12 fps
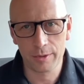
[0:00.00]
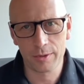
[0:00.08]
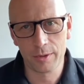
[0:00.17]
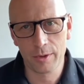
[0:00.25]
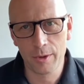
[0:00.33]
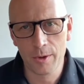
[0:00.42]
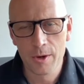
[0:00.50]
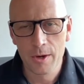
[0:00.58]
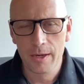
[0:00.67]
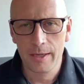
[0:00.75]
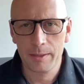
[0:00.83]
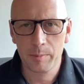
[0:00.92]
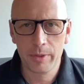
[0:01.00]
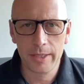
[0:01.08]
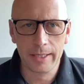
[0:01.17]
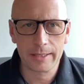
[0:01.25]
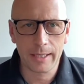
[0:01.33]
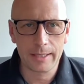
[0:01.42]
So it's
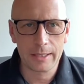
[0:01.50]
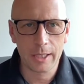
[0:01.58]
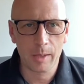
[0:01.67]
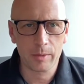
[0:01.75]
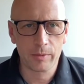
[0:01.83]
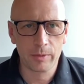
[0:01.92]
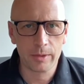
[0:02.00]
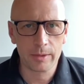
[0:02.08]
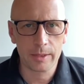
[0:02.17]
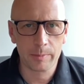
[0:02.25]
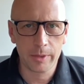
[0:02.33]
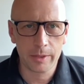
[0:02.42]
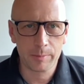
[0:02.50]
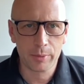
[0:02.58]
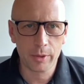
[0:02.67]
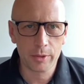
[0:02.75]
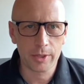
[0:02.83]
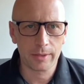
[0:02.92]
pretty exciting times for us. It's been a
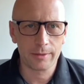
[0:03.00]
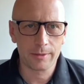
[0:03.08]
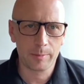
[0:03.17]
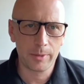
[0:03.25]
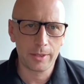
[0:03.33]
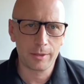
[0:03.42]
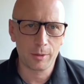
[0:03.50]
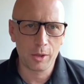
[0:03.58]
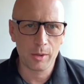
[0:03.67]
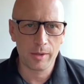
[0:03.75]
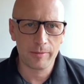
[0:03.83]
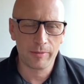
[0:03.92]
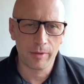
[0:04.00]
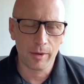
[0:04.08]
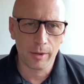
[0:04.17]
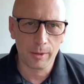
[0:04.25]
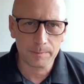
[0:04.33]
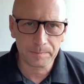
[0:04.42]
project that's been ongoing
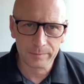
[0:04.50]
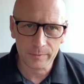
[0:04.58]
for